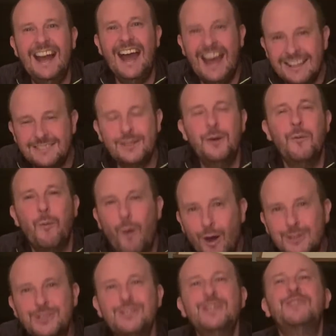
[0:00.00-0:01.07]
It
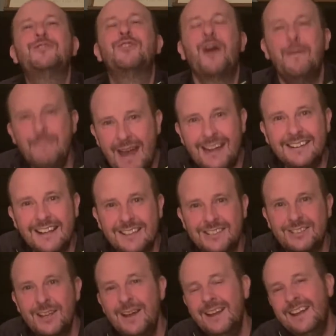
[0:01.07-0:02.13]
was
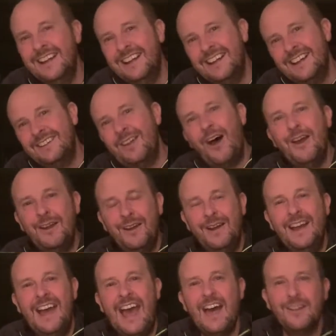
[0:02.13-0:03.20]
tremendous. Now,
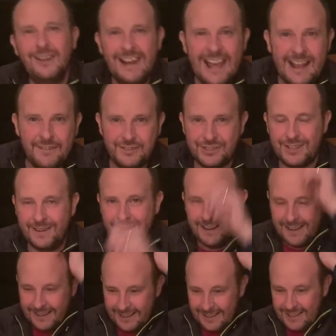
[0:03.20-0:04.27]
Heather leaves.
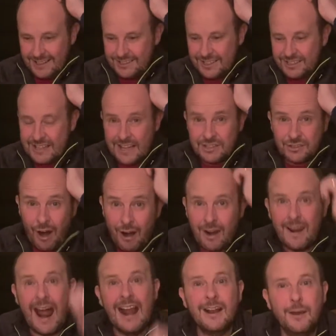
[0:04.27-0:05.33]
She says,
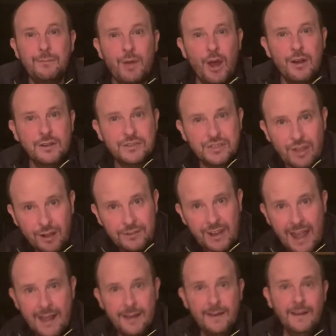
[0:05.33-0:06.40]
darling, I'll come down on
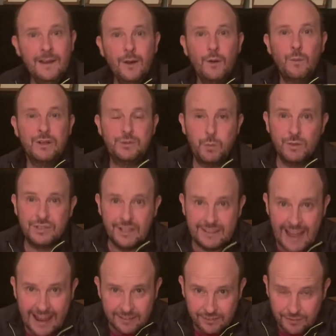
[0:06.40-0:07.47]
Sunday, which was the
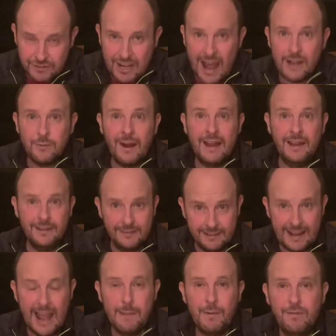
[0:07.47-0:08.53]
10th of January, the
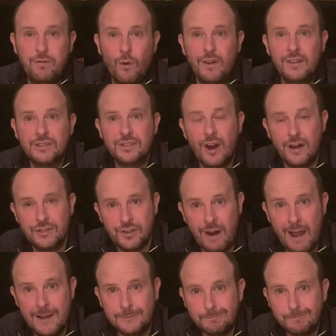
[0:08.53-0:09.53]
day before the surgery.